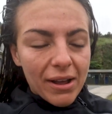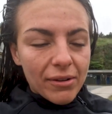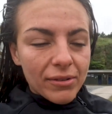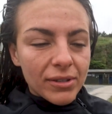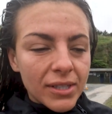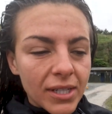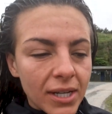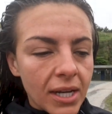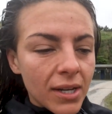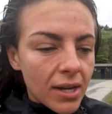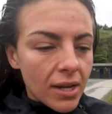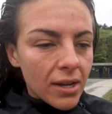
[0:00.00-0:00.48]

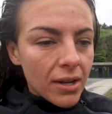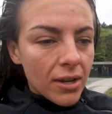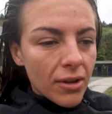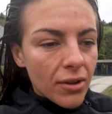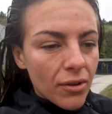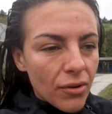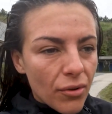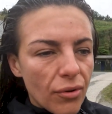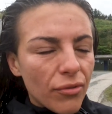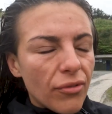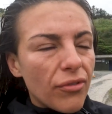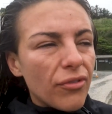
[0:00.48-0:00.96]
around
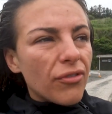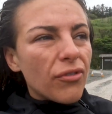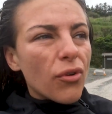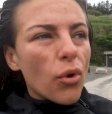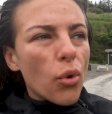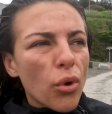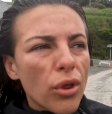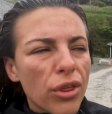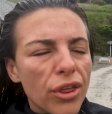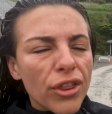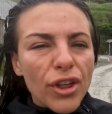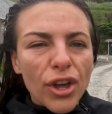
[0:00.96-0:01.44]

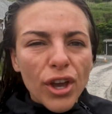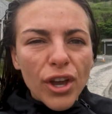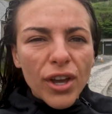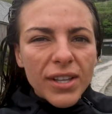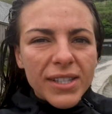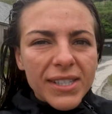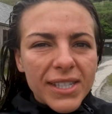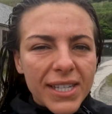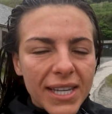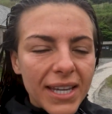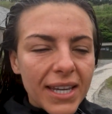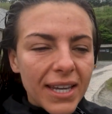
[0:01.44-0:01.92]

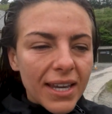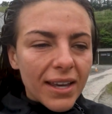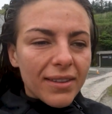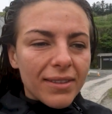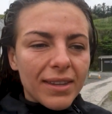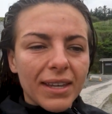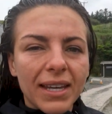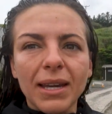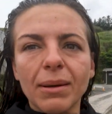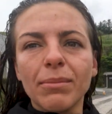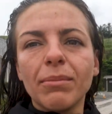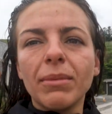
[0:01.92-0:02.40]
4:30.
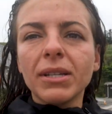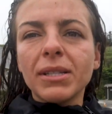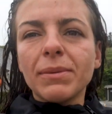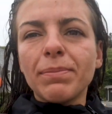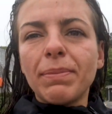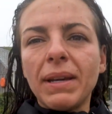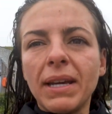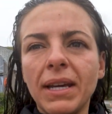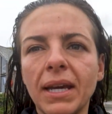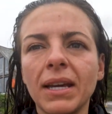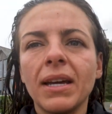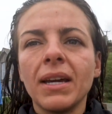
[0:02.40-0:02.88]
I think it
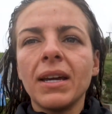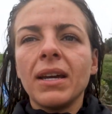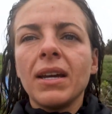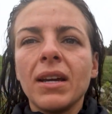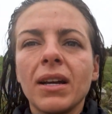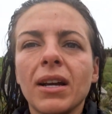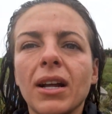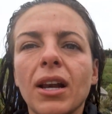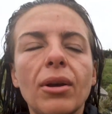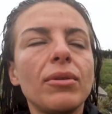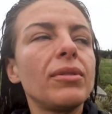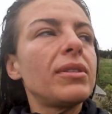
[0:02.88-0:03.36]
must be
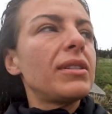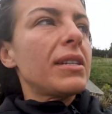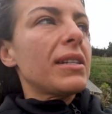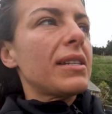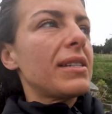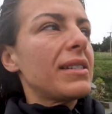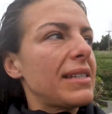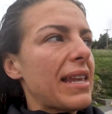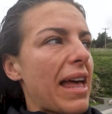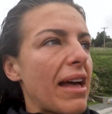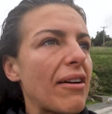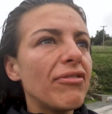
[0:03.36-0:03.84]
close
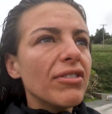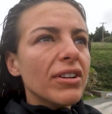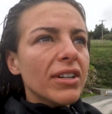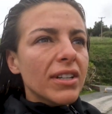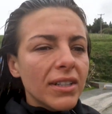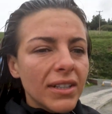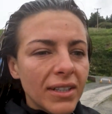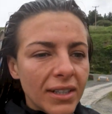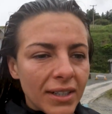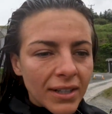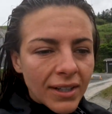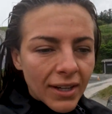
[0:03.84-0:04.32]
to
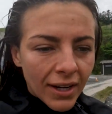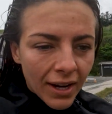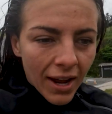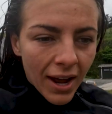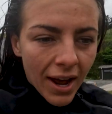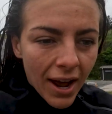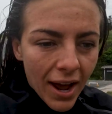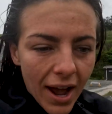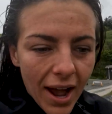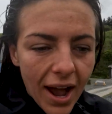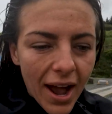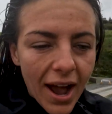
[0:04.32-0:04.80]
7.
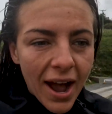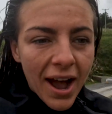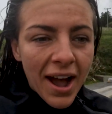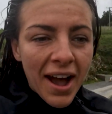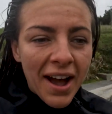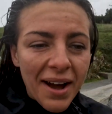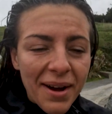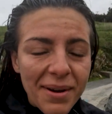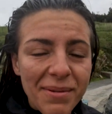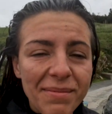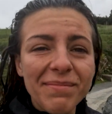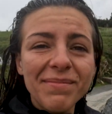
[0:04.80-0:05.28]

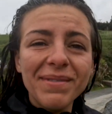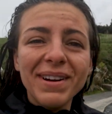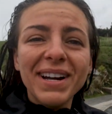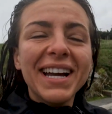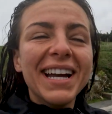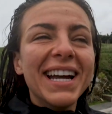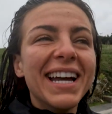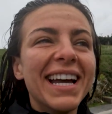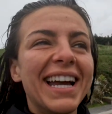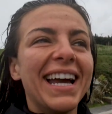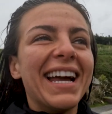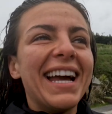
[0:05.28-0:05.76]

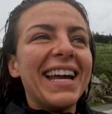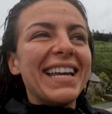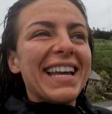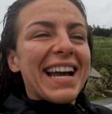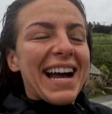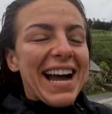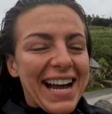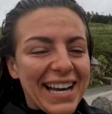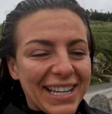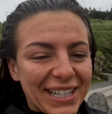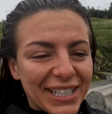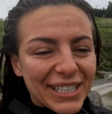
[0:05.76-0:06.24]

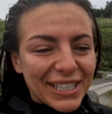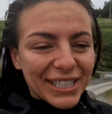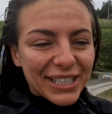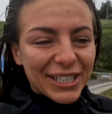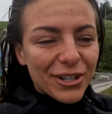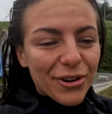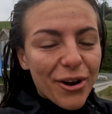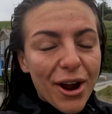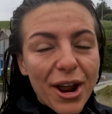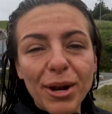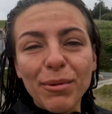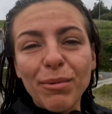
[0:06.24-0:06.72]
Had an
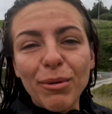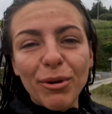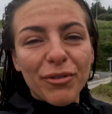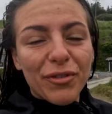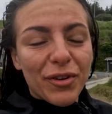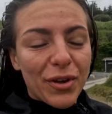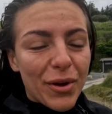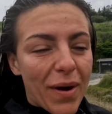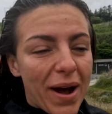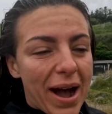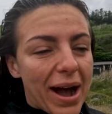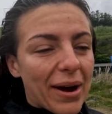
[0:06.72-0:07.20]

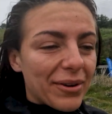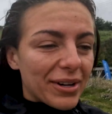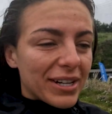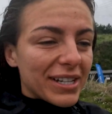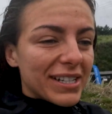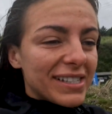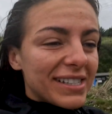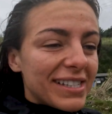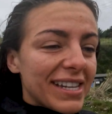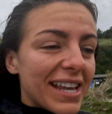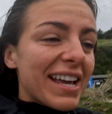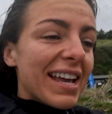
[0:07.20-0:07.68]
incredible few
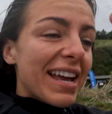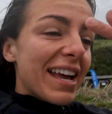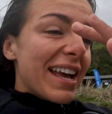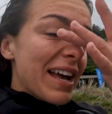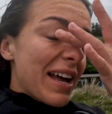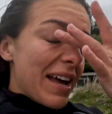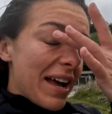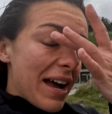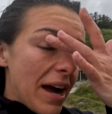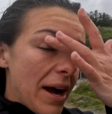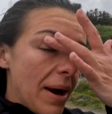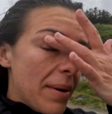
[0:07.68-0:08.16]
hours.
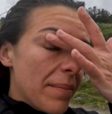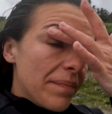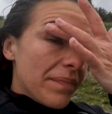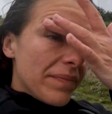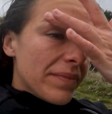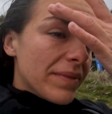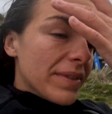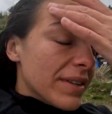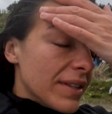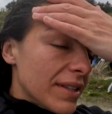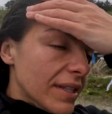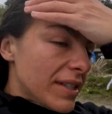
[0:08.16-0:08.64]

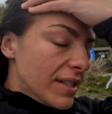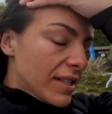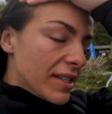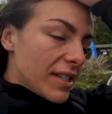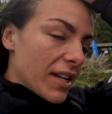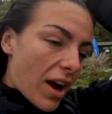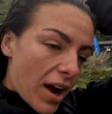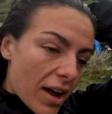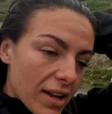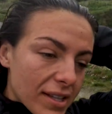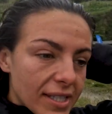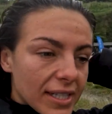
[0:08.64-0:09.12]

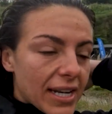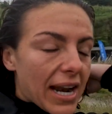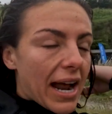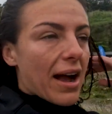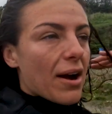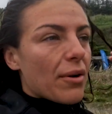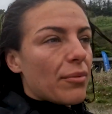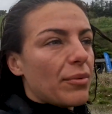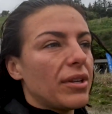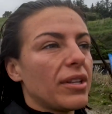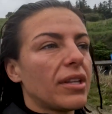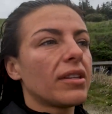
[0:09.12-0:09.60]
Started
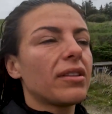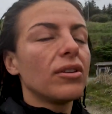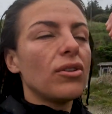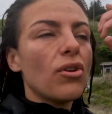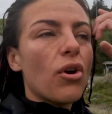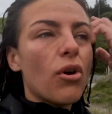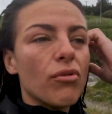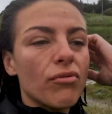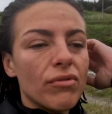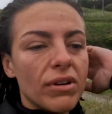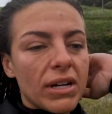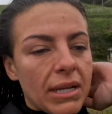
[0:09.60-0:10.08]
out with
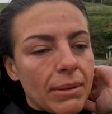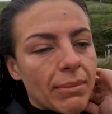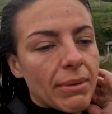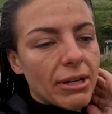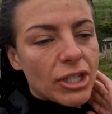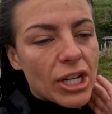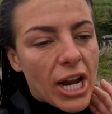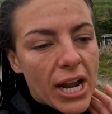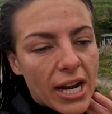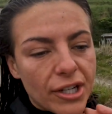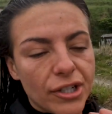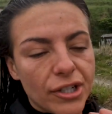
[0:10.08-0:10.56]
not really much